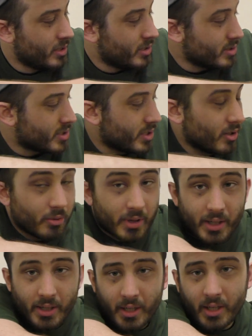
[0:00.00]
And so what
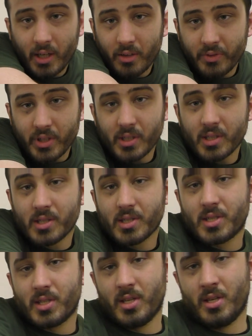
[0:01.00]
I have
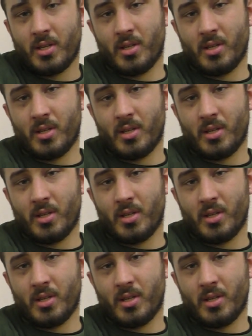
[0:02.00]
is